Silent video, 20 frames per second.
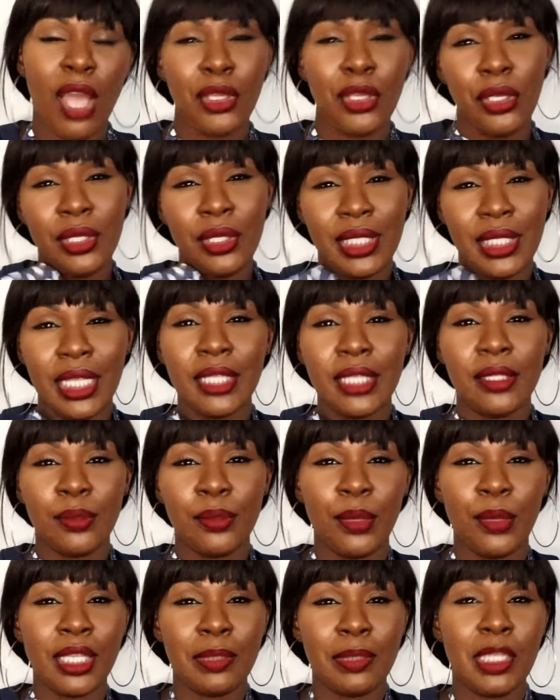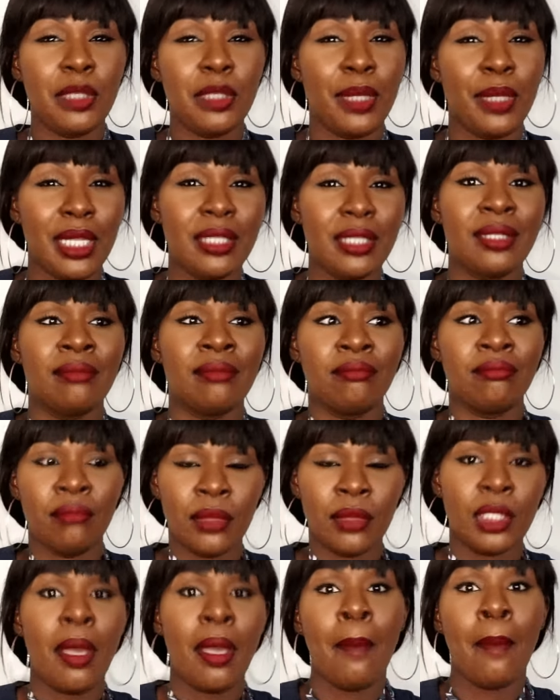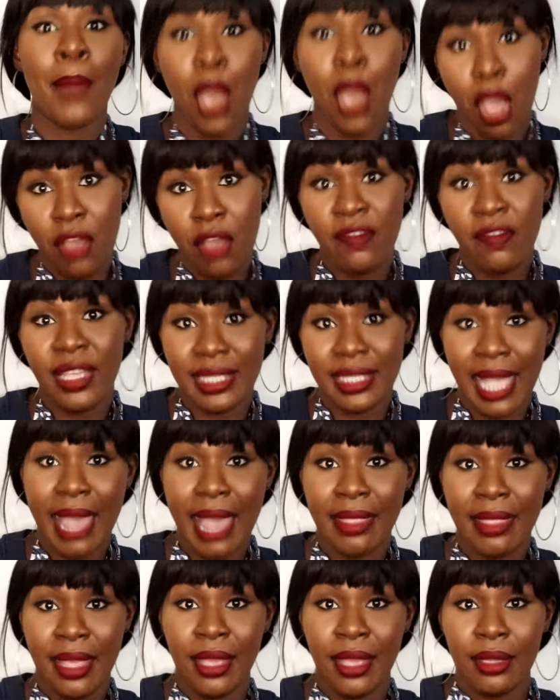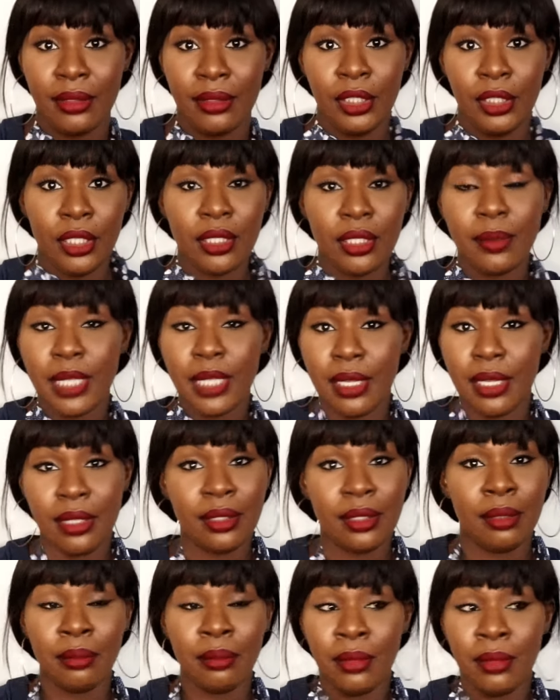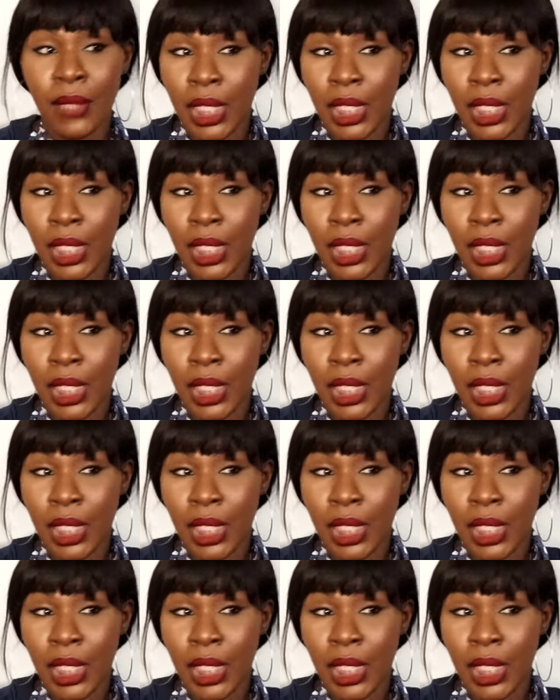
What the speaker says: use this especially when there's perverts out there, you know, sometimes there's some